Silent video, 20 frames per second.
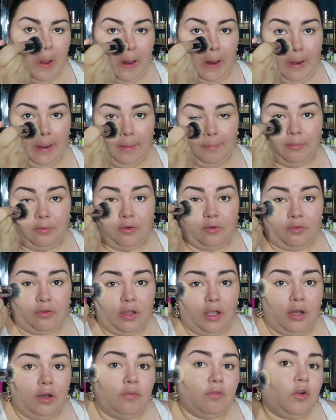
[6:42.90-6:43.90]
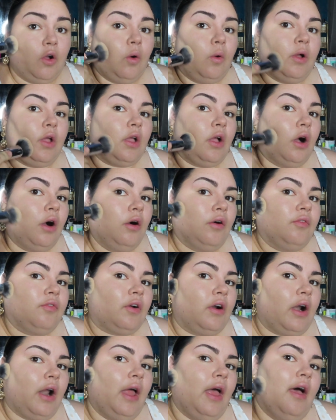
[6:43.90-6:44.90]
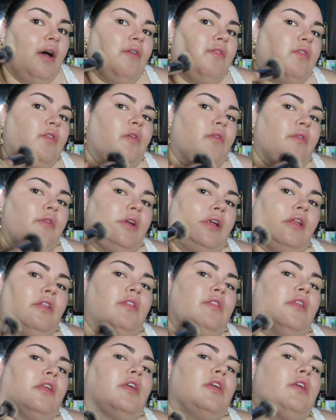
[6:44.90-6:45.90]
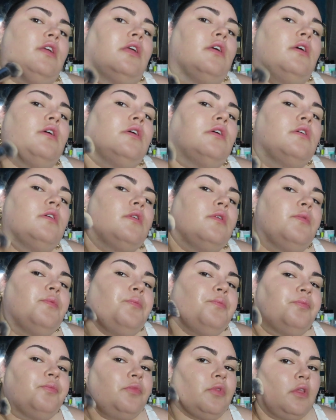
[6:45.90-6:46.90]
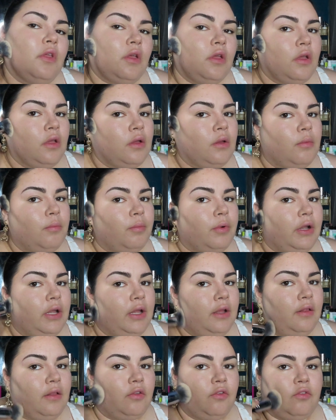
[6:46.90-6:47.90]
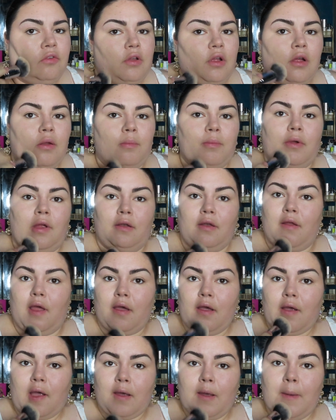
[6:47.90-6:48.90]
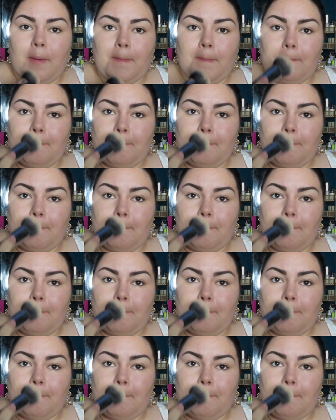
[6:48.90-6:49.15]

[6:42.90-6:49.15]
And I'm just kind of going over everything. Bringing this down my neck.